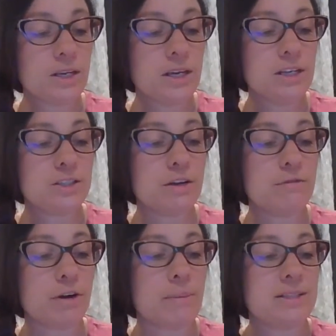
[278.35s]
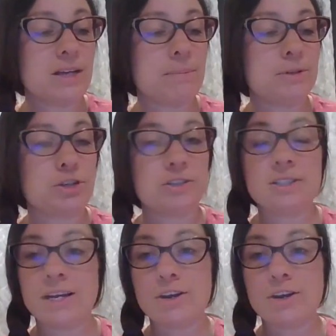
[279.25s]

is convert my temperatures because